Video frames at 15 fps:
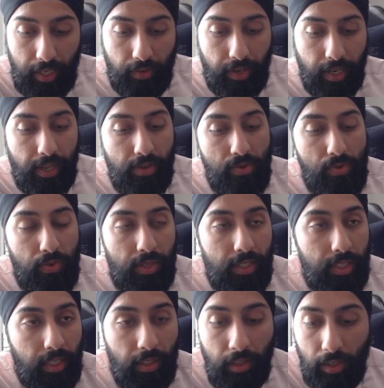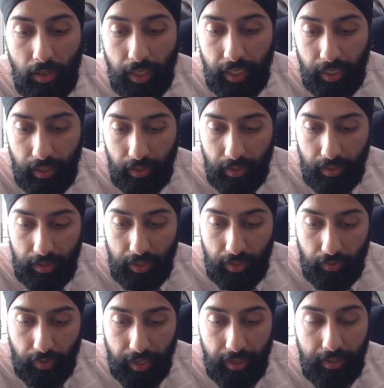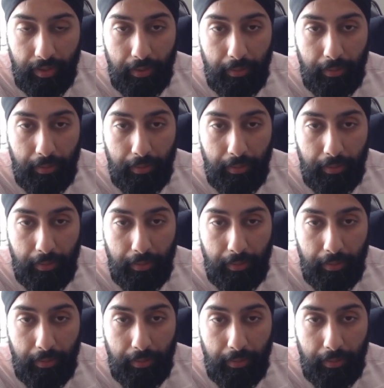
right, who is still learning English, right,